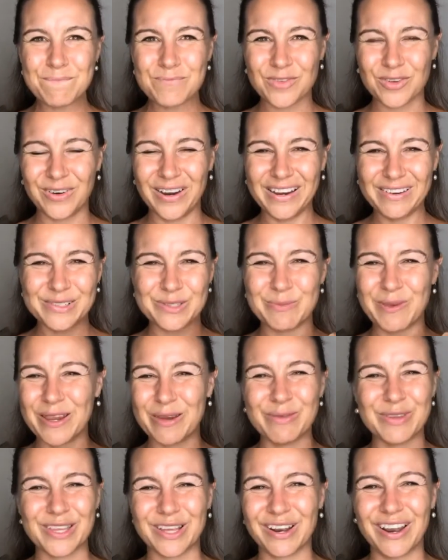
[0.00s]
All right, I was speaking
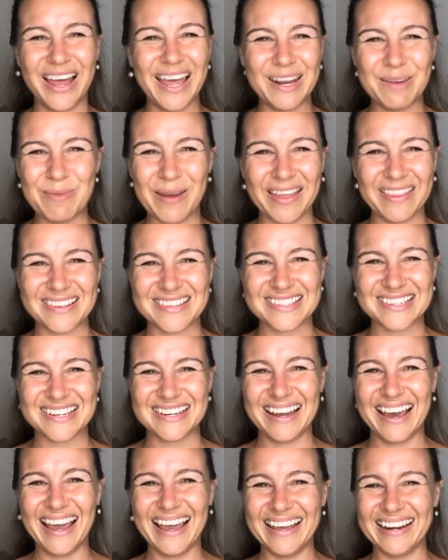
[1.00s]
with a client about this
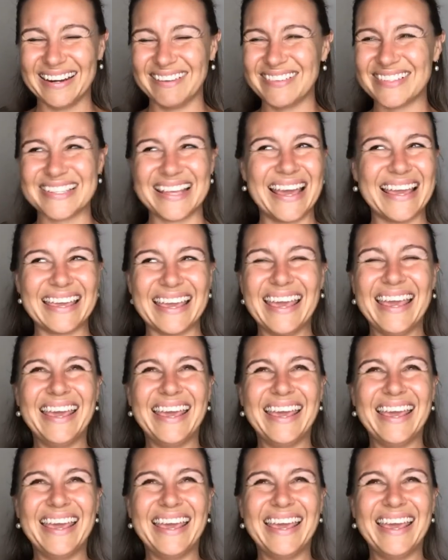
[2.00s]
tonight, and I was like,